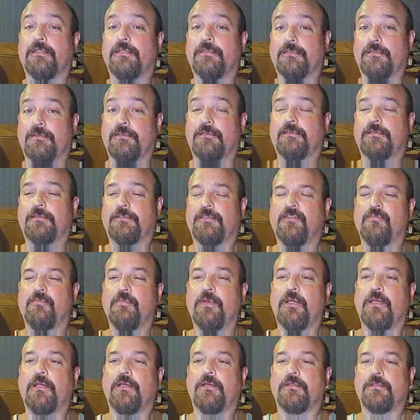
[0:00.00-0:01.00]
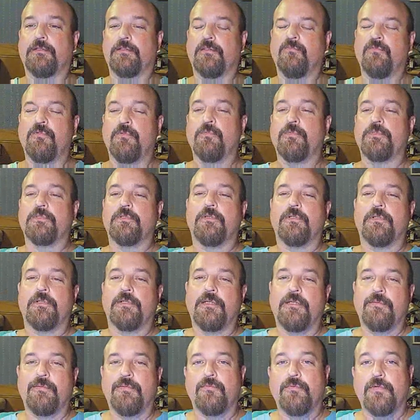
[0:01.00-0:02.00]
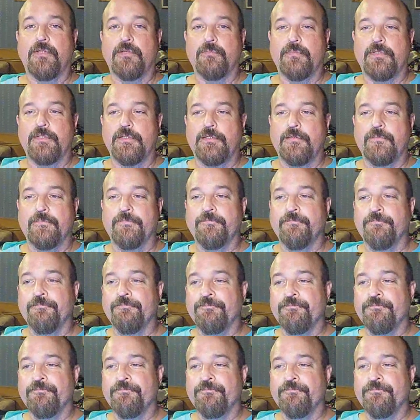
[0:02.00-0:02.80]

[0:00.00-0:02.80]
that somehow someone was going to come and wake me up.